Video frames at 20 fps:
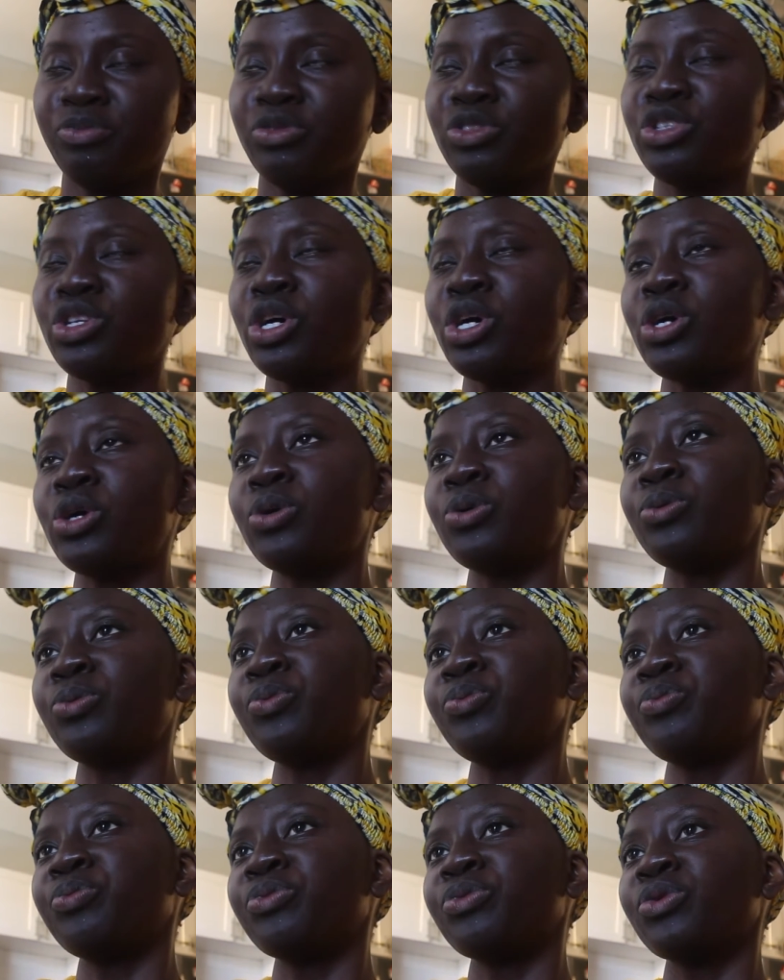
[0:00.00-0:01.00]
So
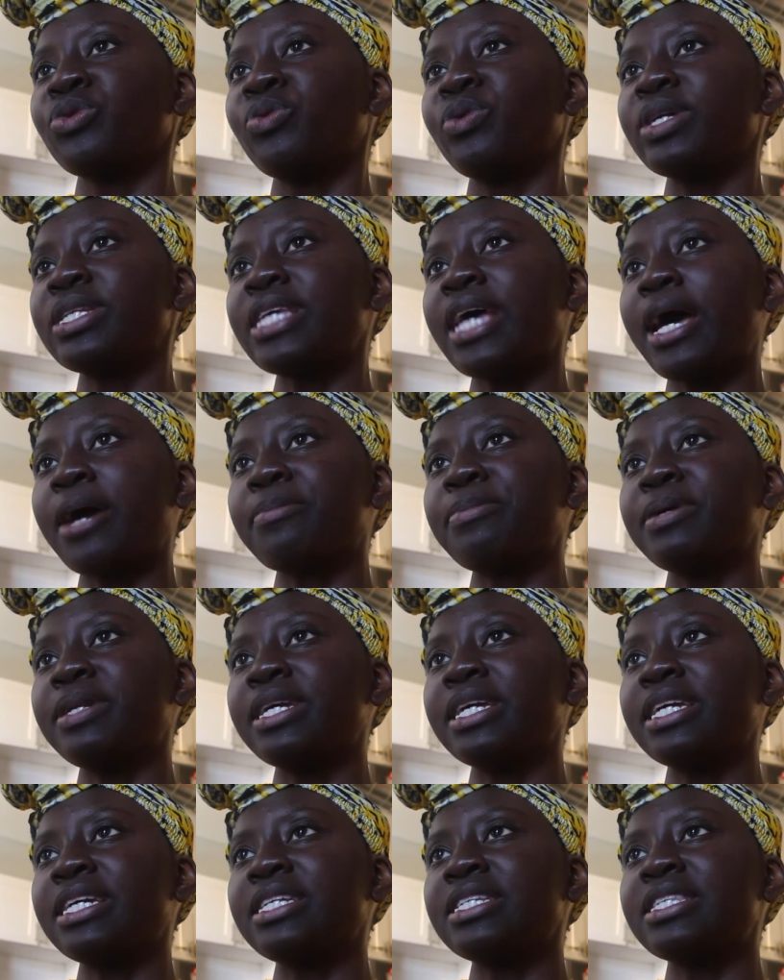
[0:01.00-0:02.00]
what's
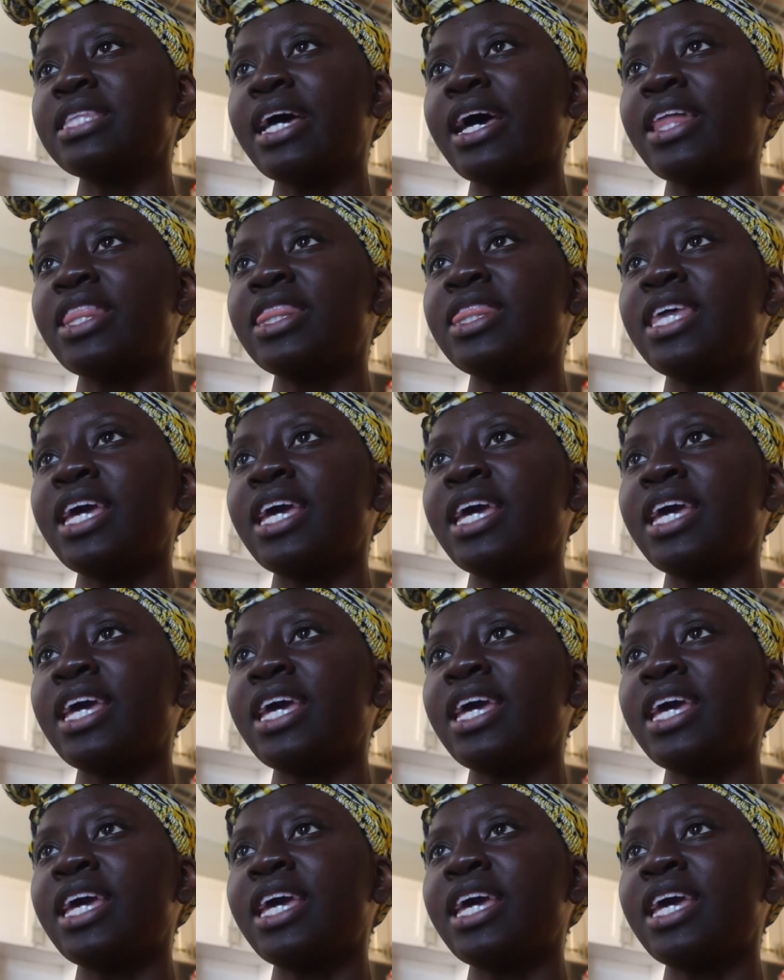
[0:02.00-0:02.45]
happening is that